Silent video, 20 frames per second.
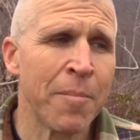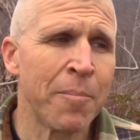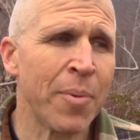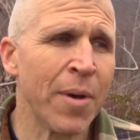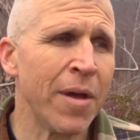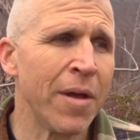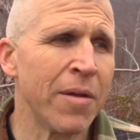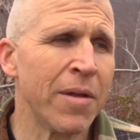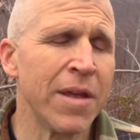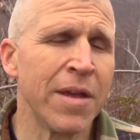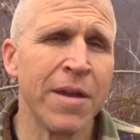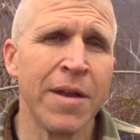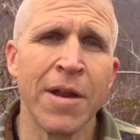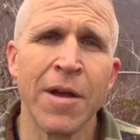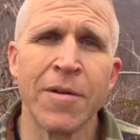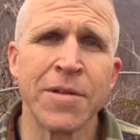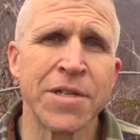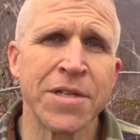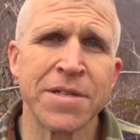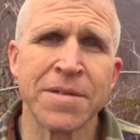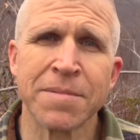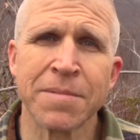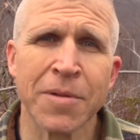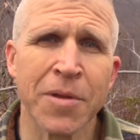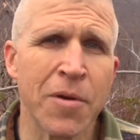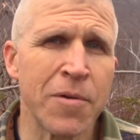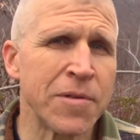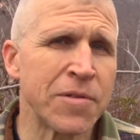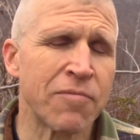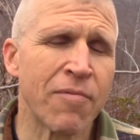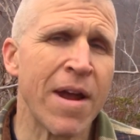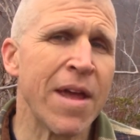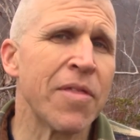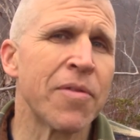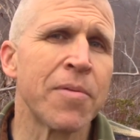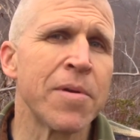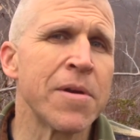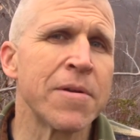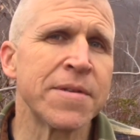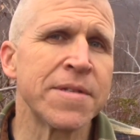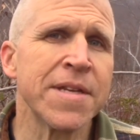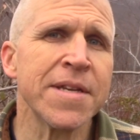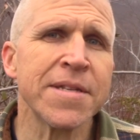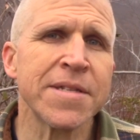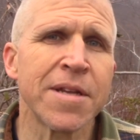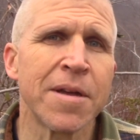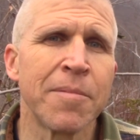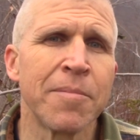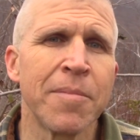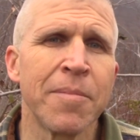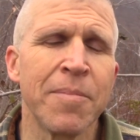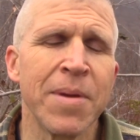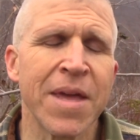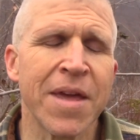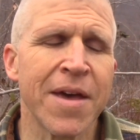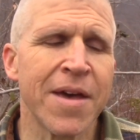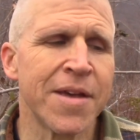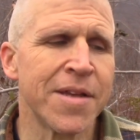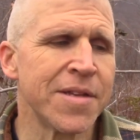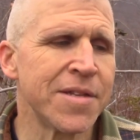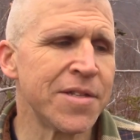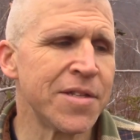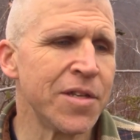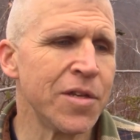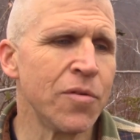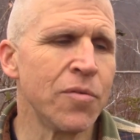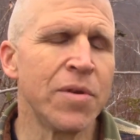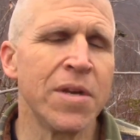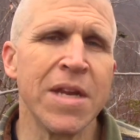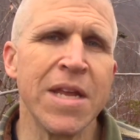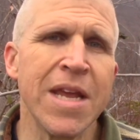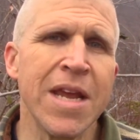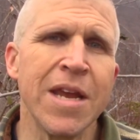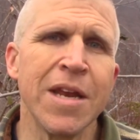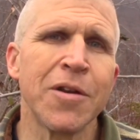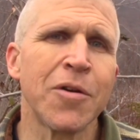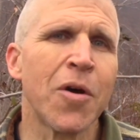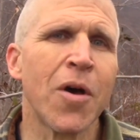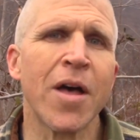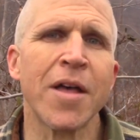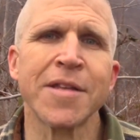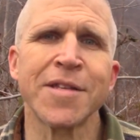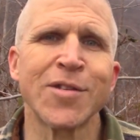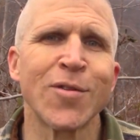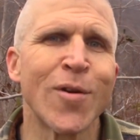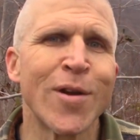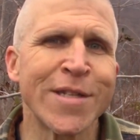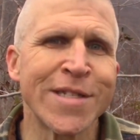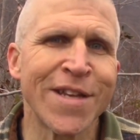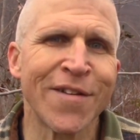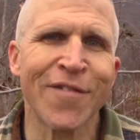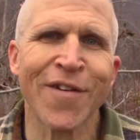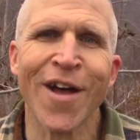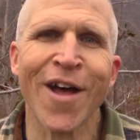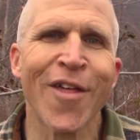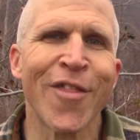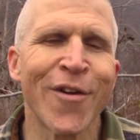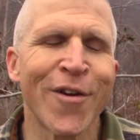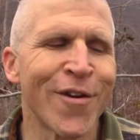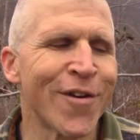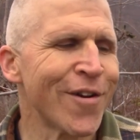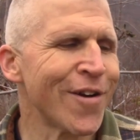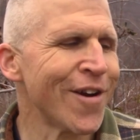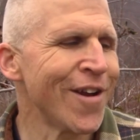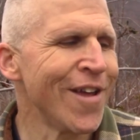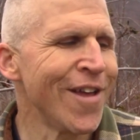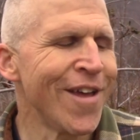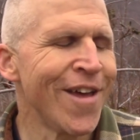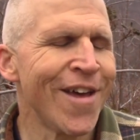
but you know, it just goes right through your system because you need all sorts of other